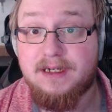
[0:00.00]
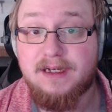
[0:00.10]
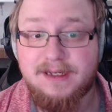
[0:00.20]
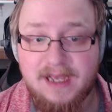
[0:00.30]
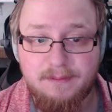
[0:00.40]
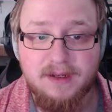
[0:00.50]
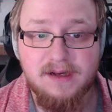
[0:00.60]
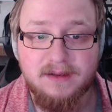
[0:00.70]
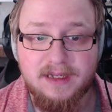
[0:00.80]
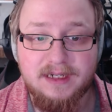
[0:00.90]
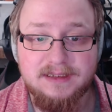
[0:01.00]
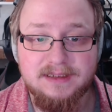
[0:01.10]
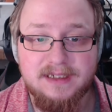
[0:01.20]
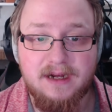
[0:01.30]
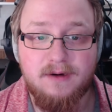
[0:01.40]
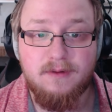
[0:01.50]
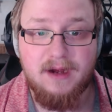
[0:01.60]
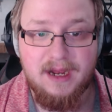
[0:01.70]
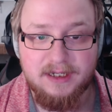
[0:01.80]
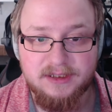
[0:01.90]
gaming on Linux is now
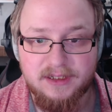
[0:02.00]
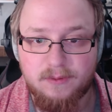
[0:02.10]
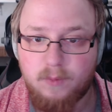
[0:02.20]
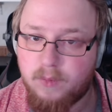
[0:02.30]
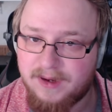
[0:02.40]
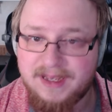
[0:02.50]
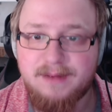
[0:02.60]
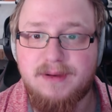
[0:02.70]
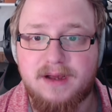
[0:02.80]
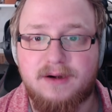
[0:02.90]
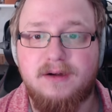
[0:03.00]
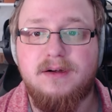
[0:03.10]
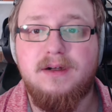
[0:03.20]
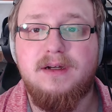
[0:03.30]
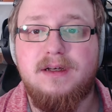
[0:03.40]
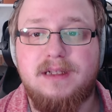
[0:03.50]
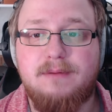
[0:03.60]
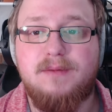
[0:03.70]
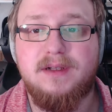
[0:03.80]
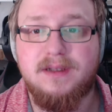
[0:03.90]
actually way better
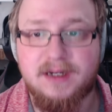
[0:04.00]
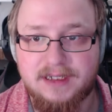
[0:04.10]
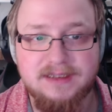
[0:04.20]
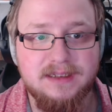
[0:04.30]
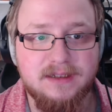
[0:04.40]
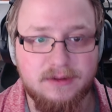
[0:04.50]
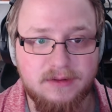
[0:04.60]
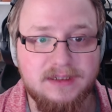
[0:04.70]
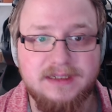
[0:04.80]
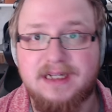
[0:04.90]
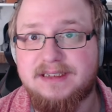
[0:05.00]
than when Linus and Luke did that